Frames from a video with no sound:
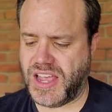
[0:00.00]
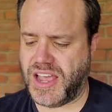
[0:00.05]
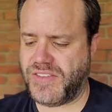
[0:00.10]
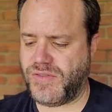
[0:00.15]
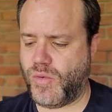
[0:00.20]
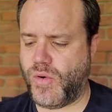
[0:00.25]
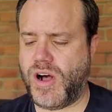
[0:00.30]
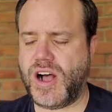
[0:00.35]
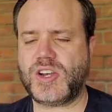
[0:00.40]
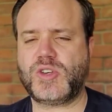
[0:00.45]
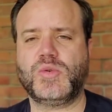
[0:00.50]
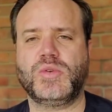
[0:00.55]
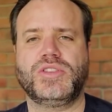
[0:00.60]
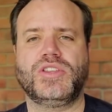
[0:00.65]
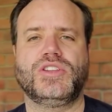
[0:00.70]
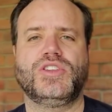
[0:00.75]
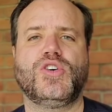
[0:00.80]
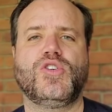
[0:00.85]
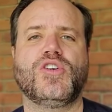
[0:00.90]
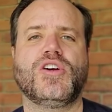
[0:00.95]
I've walked with
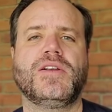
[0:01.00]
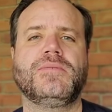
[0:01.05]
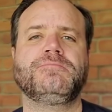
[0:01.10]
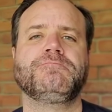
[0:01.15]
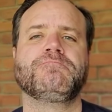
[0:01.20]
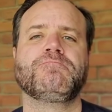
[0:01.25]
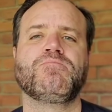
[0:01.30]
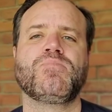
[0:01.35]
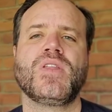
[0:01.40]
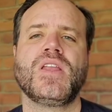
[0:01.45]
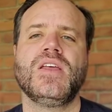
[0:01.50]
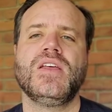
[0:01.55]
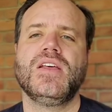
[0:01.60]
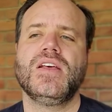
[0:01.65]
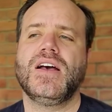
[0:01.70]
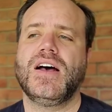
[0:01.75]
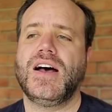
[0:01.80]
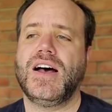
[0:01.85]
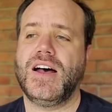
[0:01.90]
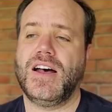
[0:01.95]
the Lord
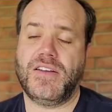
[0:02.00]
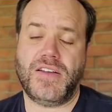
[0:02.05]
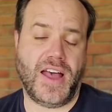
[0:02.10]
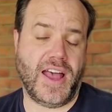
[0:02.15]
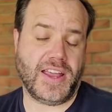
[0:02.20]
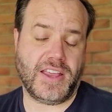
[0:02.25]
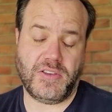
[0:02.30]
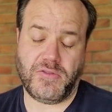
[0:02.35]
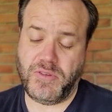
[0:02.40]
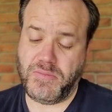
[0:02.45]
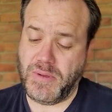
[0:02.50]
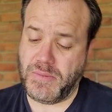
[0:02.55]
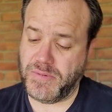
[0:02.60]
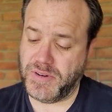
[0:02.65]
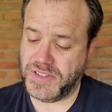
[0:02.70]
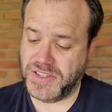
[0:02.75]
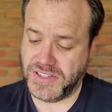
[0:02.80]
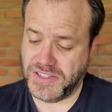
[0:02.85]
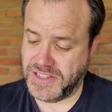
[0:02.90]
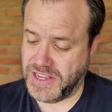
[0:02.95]
uh, I can
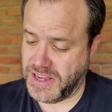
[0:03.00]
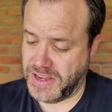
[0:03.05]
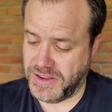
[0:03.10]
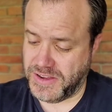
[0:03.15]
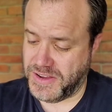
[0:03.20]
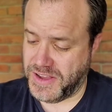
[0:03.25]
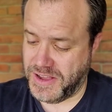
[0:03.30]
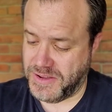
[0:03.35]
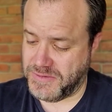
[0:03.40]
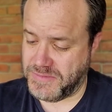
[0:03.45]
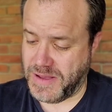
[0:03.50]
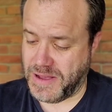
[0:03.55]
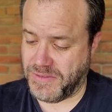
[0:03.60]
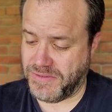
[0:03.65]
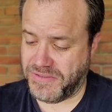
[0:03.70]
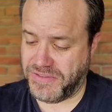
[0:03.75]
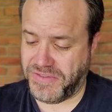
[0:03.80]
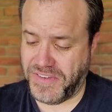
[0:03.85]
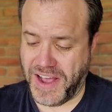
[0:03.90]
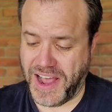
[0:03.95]
remember since uh,
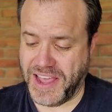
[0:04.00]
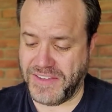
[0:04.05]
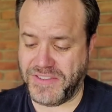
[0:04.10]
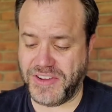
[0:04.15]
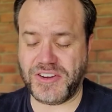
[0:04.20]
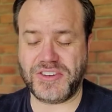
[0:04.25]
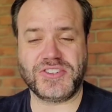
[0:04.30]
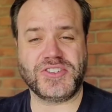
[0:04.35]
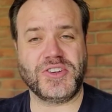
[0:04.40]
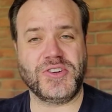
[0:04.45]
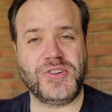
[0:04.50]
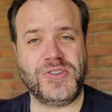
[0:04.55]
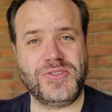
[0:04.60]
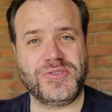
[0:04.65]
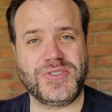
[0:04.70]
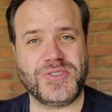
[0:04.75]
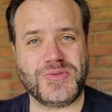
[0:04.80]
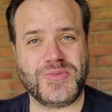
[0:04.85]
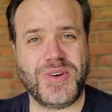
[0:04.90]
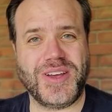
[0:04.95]
about five years
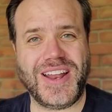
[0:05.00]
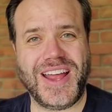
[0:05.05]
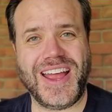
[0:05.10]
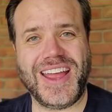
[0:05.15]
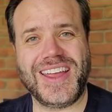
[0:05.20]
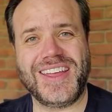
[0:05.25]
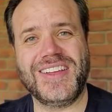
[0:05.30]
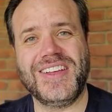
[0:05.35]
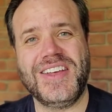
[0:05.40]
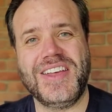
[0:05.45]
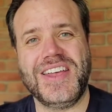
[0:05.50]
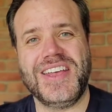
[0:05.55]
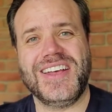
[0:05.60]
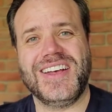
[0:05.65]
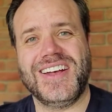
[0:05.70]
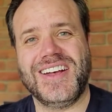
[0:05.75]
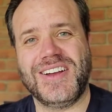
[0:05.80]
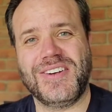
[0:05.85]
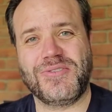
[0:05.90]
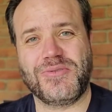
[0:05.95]
old is when I
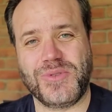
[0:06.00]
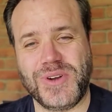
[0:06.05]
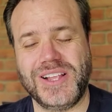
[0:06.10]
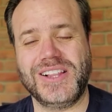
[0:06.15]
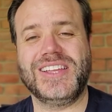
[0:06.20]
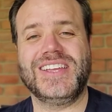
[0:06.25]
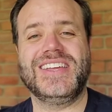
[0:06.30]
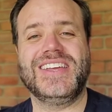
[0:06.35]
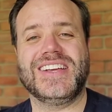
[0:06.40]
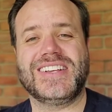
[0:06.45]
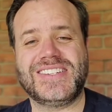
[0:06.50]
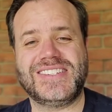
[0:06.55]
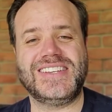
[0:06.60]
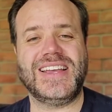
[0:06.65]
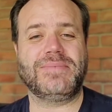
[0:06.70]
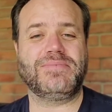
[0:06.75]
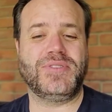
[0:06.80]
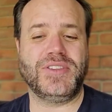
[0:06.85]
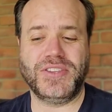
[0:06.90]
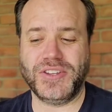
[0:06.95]
uh, really
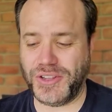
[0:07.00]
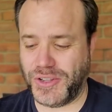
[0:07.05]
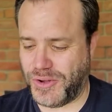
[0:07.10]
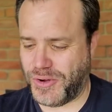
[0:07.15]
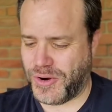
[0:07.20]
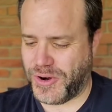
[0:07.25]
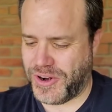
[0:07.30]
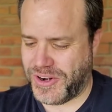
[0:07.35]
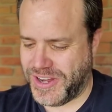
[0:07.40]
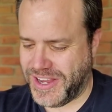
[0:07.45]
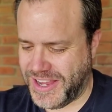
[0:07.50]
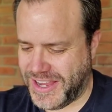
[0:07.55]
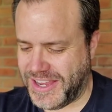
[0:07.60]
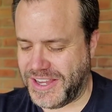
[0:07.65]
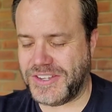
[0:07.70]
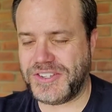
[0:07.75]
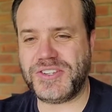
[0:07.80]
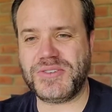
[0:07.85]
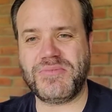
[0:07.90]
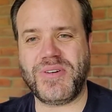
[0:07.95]
accepted the Lord
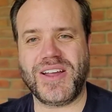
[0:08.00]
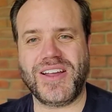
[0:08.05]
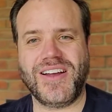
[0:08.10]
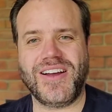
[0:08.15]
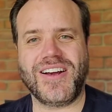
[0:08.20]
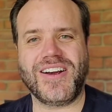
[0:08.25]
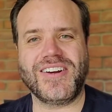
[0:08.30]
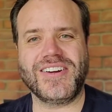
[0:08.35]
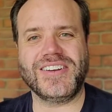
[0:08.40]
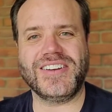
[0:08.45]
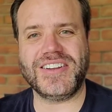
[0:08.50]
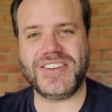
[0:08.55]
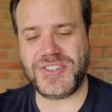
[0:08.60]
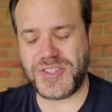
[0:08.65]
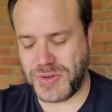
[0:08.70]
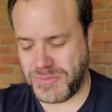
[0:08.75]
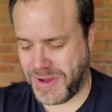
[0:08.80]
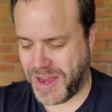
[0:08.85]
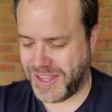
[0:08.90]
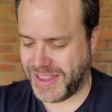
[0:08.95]
into my heart and
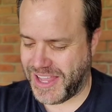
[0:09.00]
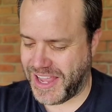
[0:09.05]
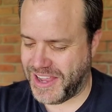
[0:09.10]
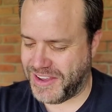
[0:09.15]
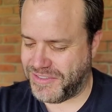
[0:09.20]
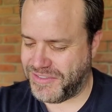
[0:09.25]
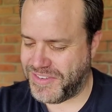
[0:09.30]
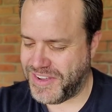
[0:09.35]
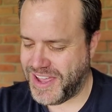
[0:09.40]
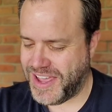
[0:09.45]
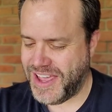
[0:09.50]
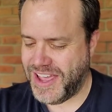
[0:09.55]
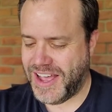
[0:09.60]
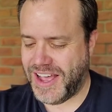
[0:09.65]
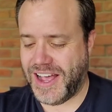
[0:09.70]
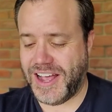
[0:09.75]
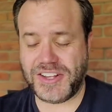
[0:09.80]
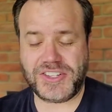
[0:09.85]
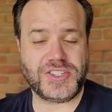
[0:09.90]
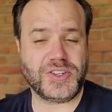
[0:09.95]
into my life.
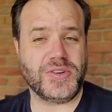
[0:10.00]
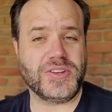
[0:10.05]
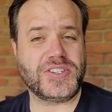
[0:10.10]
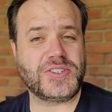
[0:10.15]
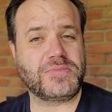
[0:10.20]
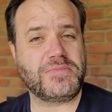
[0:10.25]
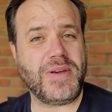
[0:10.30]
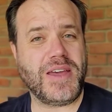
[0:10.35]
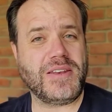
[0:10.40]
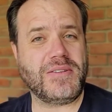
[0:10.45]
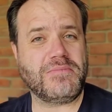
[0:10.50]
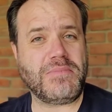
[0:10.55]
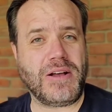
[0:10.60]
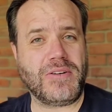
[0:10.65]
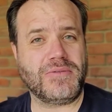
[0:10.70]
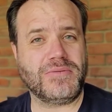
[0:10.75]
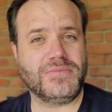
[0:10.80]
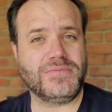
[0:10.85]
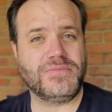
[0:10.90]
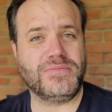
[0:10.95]
Uh, so it's been
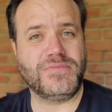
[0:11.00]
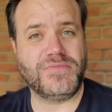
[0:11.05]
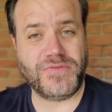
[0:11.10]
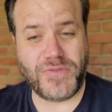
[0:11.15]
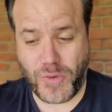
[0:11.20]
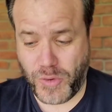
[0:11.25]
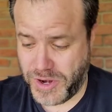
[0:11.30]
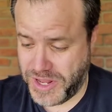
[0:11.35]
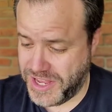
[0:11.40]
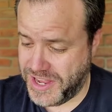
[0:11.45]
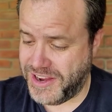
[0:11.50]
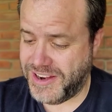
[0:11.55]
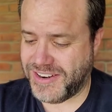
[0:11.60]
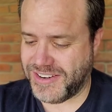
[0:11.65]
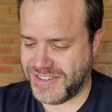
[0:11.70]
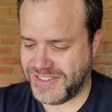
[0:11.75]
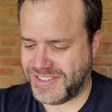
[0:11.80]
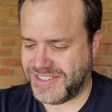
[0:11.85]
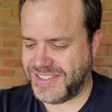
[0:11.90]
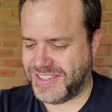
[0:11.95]
about 40
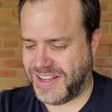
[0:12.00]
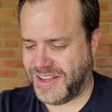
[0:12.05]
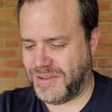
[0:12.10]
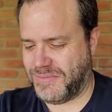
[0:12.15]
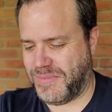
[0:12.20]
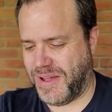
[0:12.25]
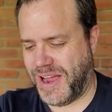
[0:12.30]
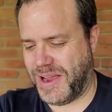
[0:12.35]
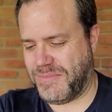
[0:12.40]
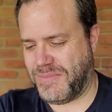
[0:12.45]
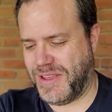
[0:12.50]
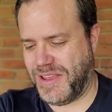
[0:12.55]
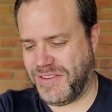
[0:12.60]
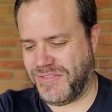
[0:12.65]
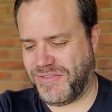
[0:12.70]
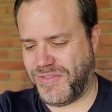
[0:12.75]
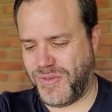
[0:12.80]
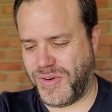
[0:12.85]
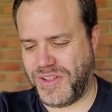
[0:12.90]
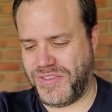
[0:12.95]
years, uh, my
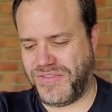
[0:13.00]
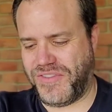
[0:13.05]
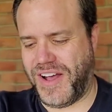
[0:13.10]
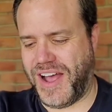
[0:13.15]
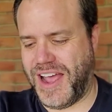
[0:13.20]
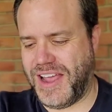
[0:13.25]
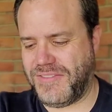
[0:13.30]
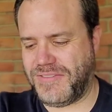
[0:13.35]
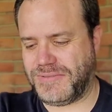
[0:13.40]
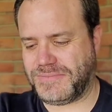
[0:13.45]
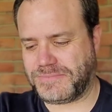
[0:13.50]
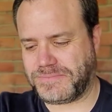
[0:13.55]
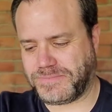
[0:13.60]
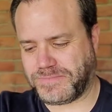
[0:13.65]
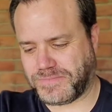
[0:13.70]
being 45.